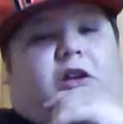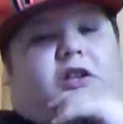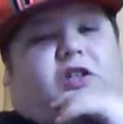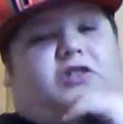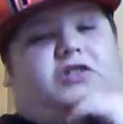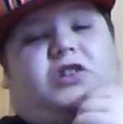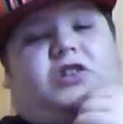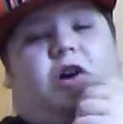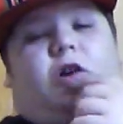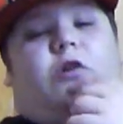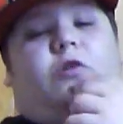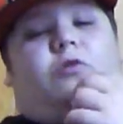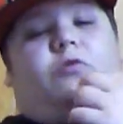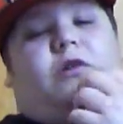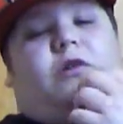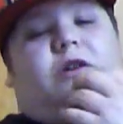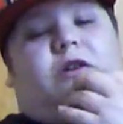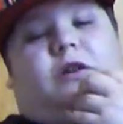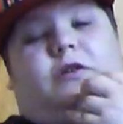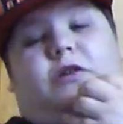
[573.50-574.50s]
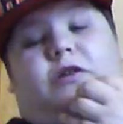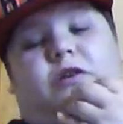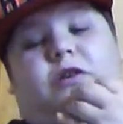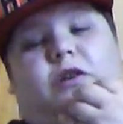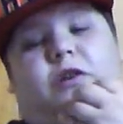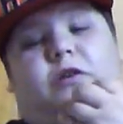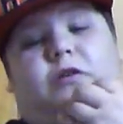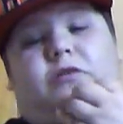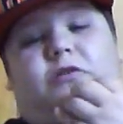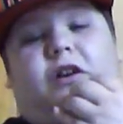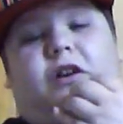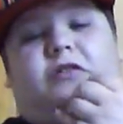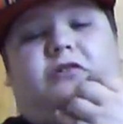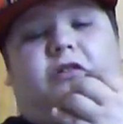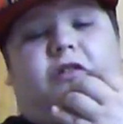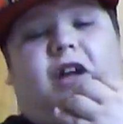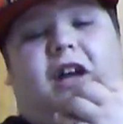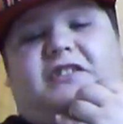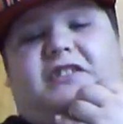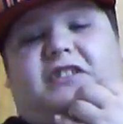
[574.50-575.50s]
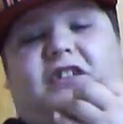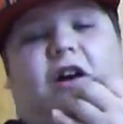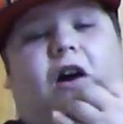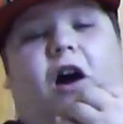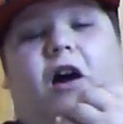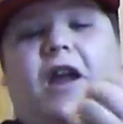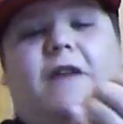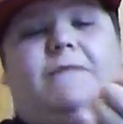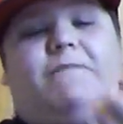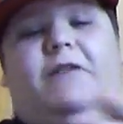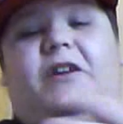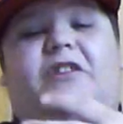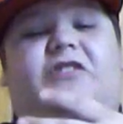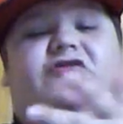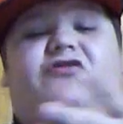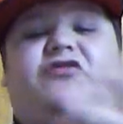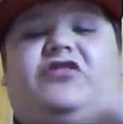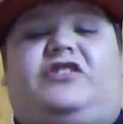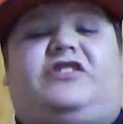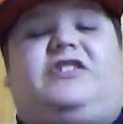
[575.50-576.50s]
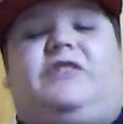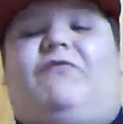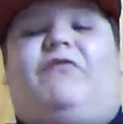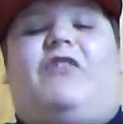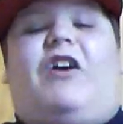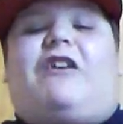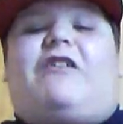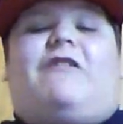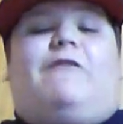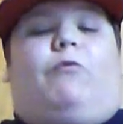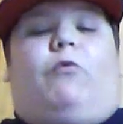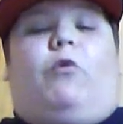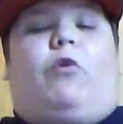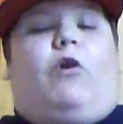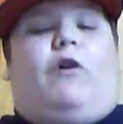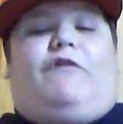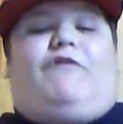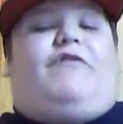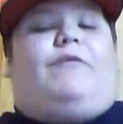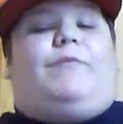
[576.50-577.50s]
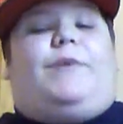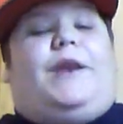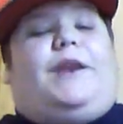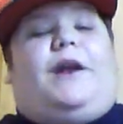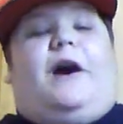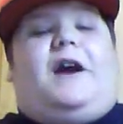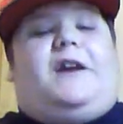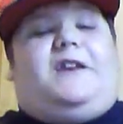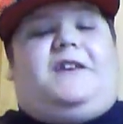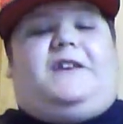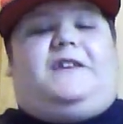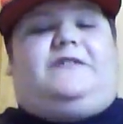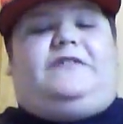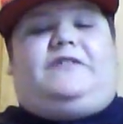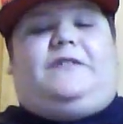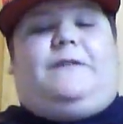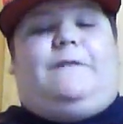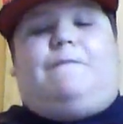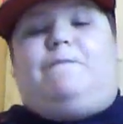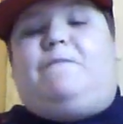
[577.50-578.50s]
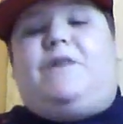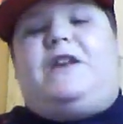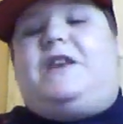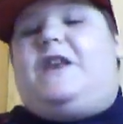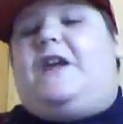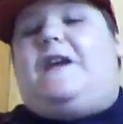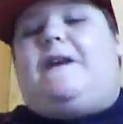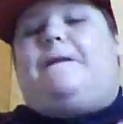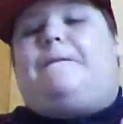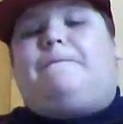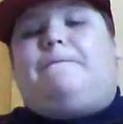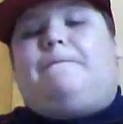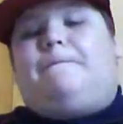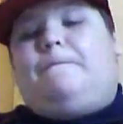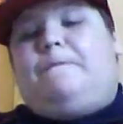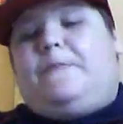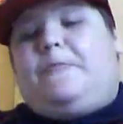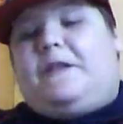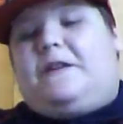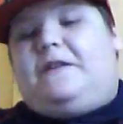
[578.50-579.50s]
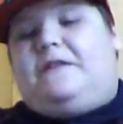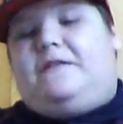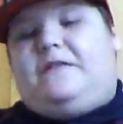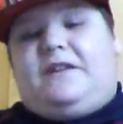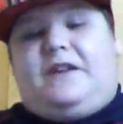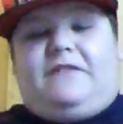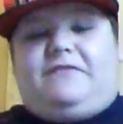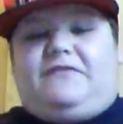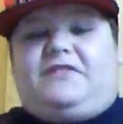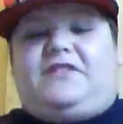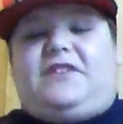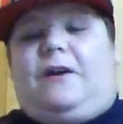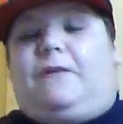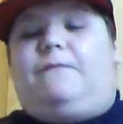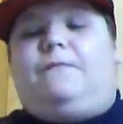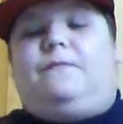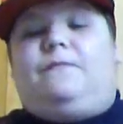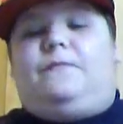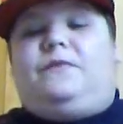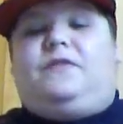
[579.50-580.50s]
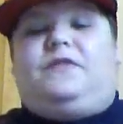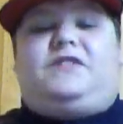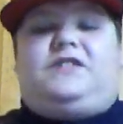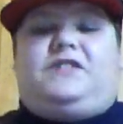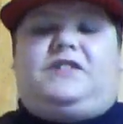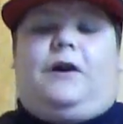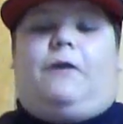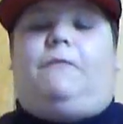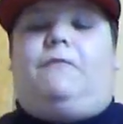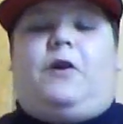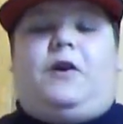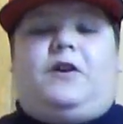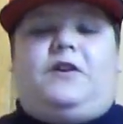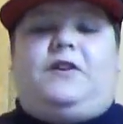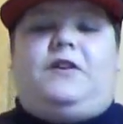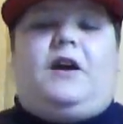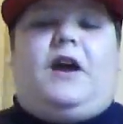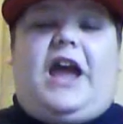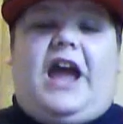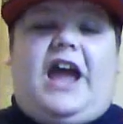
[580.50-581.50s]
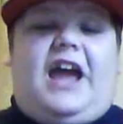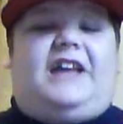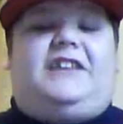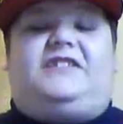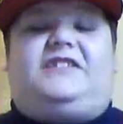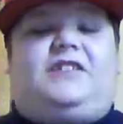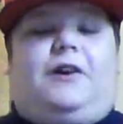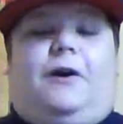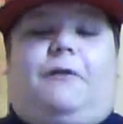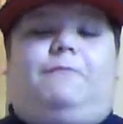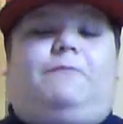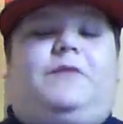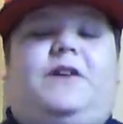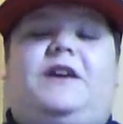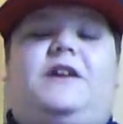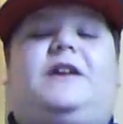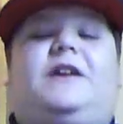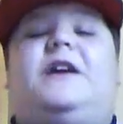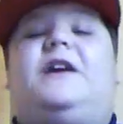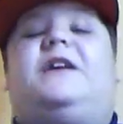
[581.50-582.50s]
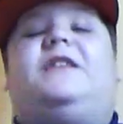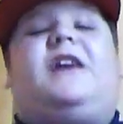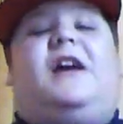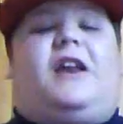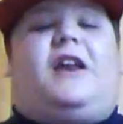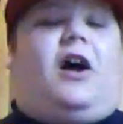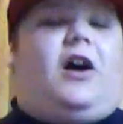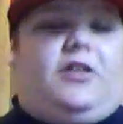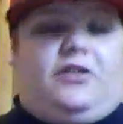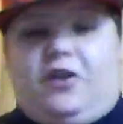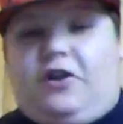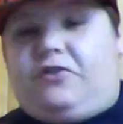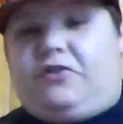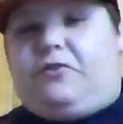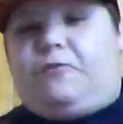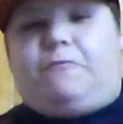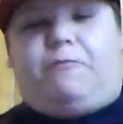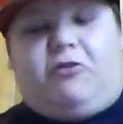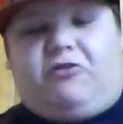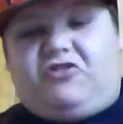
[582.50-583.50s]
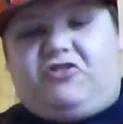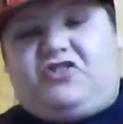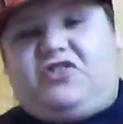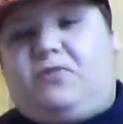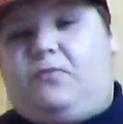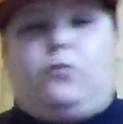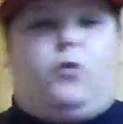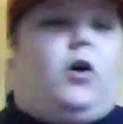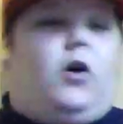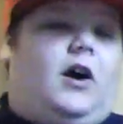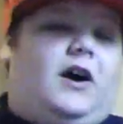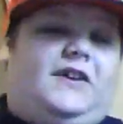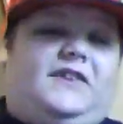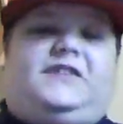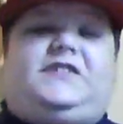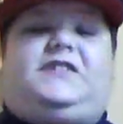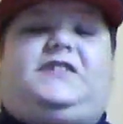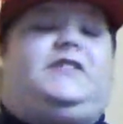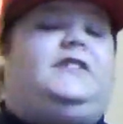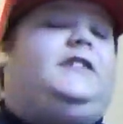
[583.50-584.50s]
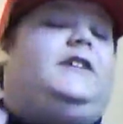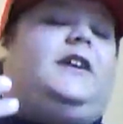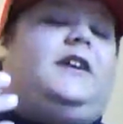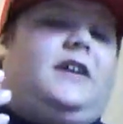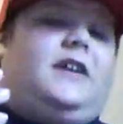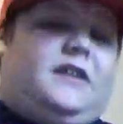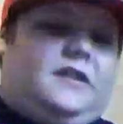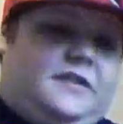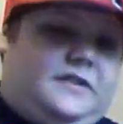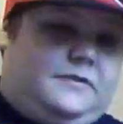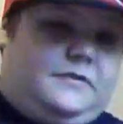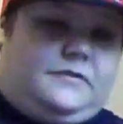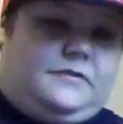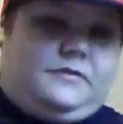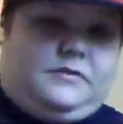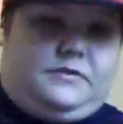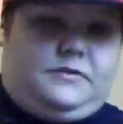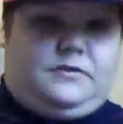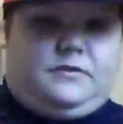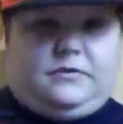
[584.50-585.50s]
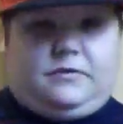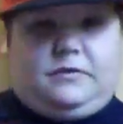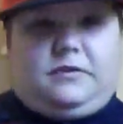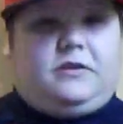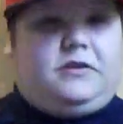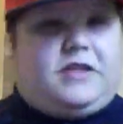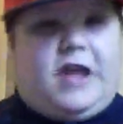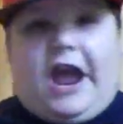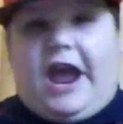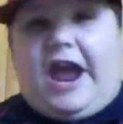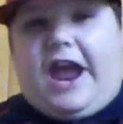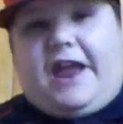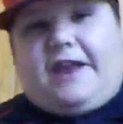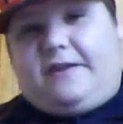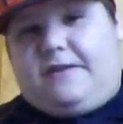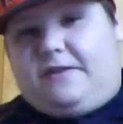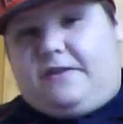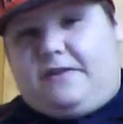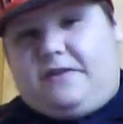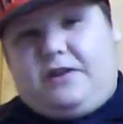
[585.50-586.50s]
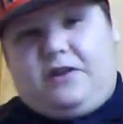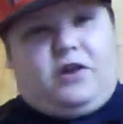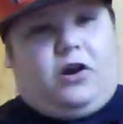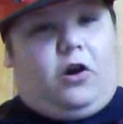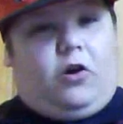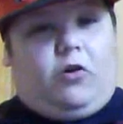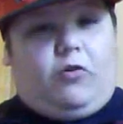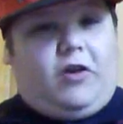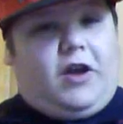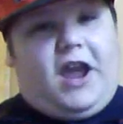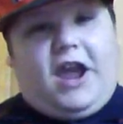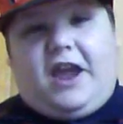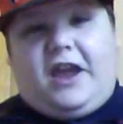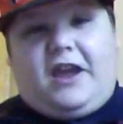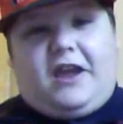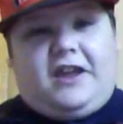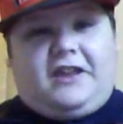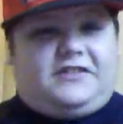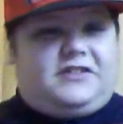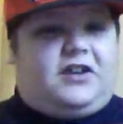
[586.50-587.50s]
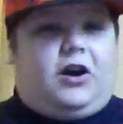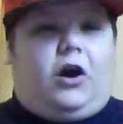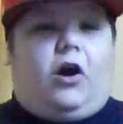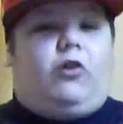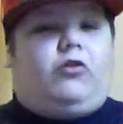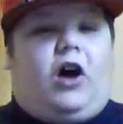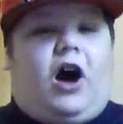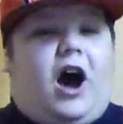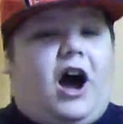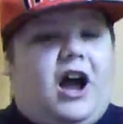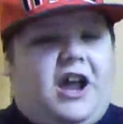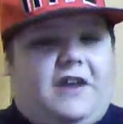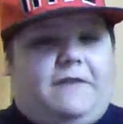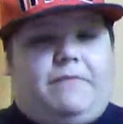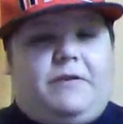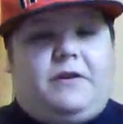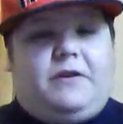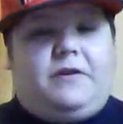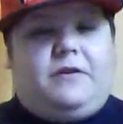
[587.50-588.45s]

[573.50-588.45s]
So, nonetheless, hype is just a fucking word from the 90s. Meaning, if someone has something that another person wants, that, you know, it's called hype.